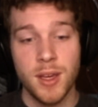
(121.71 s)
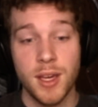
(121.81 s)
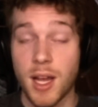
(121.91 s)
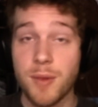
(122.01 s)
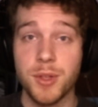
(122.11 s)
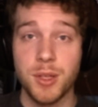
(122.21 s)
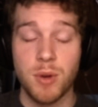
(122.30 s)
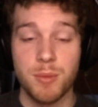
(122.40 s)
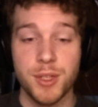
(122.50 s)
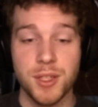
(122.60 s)
and I really
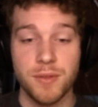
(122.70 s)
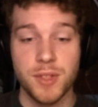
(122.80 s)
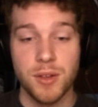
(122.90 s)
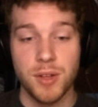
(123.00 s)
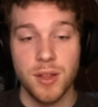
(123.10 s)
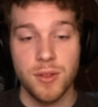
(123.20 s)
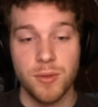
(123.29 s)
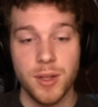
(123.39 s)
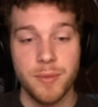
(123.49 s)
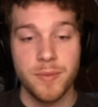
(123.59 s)
want myself to go to
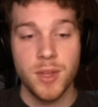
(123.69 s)
E3.